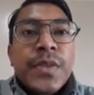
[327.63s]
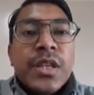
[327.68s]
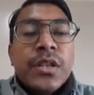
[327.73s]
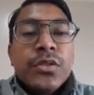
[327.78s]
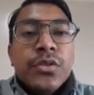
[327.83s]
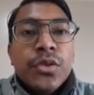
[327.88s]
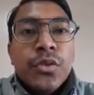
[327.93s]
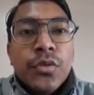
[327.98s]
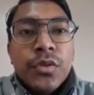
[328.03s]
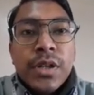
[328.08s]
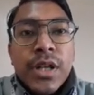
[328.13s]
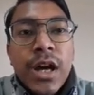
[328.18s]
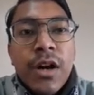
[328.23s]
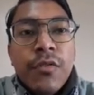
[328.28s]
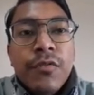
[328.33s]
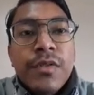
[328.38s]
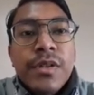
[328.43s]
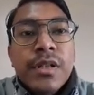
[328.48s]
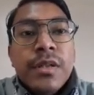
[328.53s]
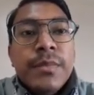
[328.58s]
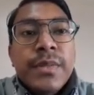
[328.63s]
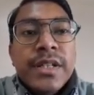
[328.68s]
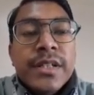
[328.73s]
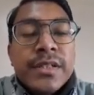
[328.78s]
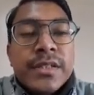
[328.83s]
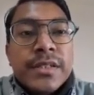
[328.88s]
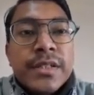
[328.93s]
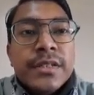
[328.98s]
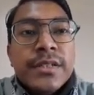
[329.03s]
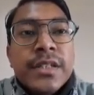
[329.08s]
So now we will be
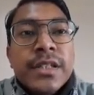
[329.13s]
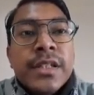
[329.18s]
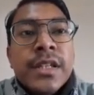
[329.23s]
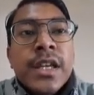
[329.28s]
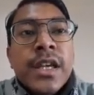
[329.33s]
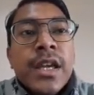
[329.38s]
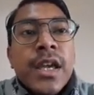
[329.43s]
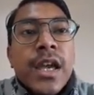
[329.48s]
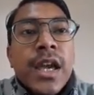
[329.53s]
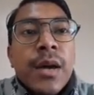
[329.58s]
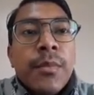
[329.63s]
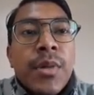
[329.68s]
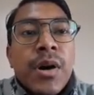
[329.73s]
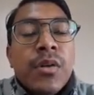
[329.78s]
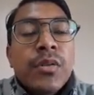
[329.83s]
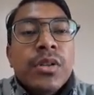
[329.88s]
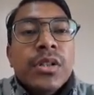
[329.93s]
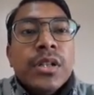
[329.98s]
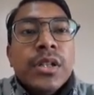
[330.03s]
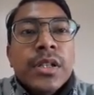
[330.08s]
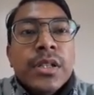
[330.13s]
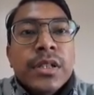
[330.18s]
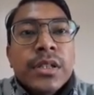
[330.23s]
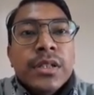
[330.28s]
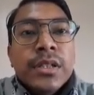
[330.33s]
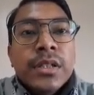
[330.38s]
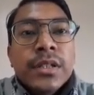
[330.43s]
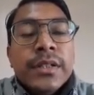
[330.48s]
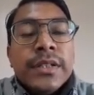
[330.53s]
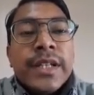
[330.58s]
discussing
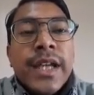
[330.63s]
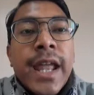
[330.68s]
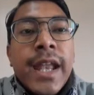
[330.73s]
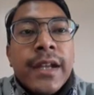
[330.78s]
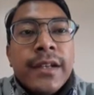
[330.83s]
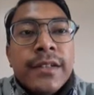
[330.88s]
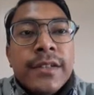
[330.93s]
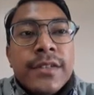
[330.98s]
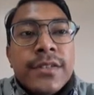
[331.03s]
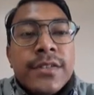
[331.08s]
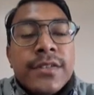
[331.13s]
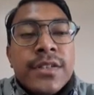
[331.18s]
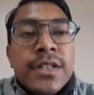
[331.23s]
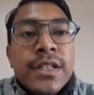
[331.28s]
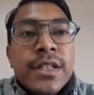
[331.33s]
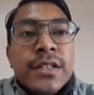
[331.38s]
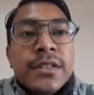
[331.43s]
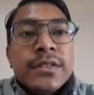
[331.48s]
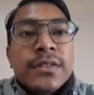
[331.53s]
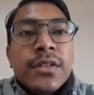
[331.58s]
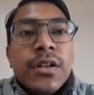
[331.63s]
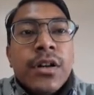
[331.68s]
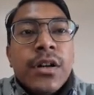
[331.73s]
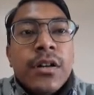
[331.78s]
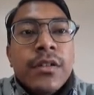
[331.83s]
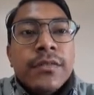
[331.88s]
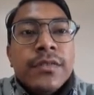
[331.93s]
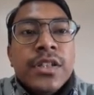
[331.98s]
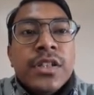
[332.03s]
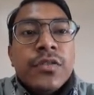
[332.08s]
about the characteristics
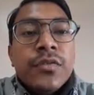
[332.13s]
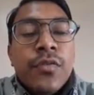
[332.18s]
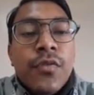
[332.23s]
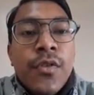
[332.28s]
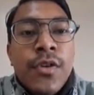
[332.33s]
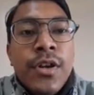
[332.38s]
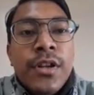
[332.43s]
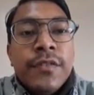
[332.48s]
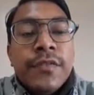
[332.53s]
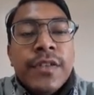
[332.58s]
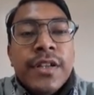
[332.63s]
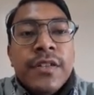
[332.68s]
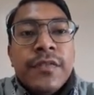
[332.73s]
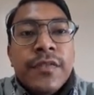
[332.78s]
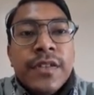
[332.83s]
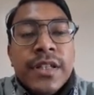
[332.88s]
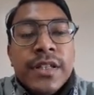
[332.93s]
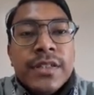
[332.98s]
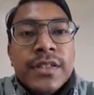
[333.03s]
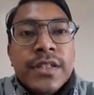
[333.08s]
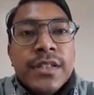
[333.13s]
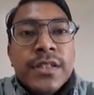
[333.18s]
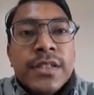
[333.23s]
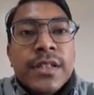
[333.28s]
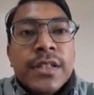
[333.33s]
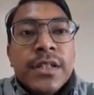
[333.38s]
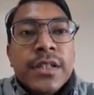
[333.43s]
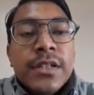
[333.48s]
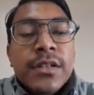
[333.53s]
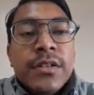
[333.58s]
of these four different phases,
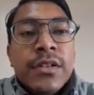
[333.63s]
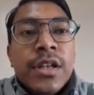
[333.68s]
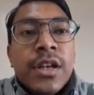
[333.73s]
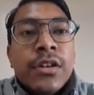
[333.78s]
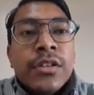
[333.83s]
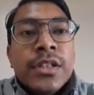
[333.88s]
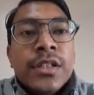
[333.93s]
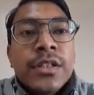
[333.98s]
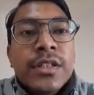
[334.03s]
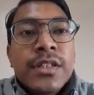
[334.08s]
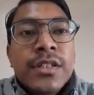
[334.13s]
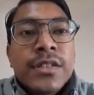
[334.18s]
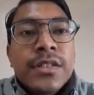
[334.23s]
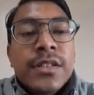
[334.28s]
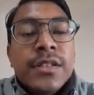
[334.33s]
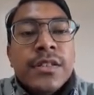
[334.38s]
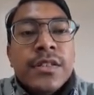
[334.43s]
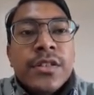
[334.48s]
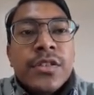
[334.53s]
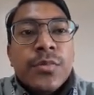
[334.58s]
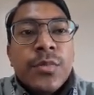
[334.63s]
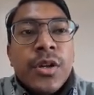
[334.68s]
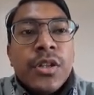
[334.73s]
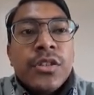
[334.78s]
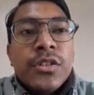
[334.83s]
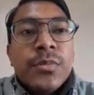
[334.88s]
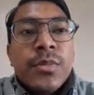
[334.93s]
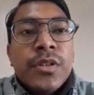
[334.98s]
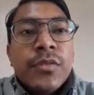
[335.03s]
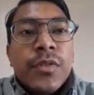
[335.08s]
okay, or the reasons
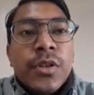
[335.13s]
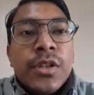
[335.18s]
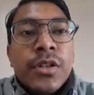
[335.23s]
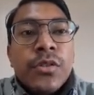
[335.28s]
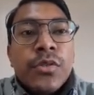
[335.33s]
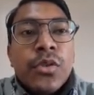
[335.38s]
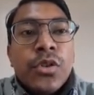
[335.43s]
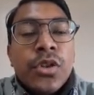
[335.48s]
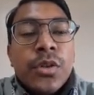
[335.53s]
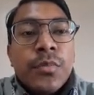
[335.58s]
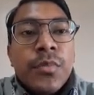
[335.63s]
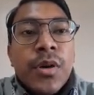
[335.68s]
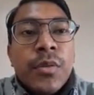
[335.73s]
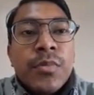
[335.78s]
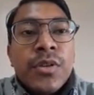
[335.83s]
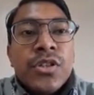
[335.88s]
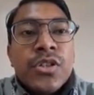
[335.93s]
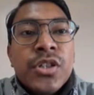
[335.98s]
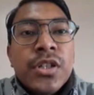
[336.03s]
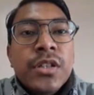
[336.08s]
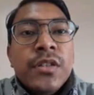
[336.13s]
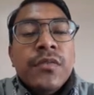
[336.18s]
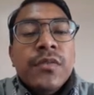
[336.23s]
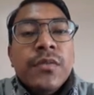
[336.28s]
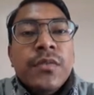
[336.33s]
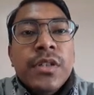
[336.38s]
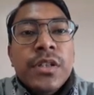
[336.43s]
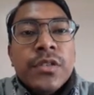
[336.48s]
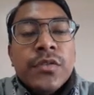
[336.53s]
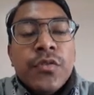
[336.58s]
responsible for the growth of population in
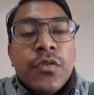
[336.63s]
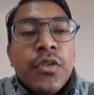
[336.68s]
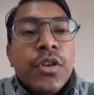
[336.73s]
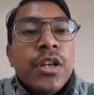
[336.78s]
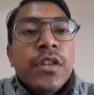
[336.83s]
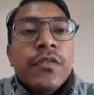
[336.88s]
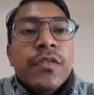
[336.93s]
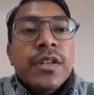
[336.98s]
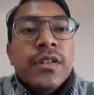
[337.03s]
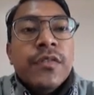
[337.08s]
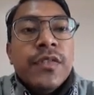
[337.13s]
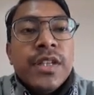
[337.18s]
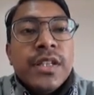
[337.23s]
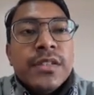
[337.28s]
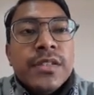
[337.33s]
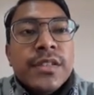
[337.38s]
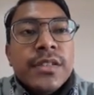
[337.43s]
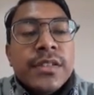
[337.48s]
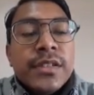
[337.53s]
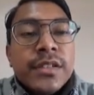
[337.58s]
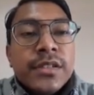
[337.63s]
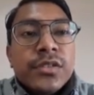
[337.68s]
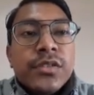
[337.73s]
these four different phases.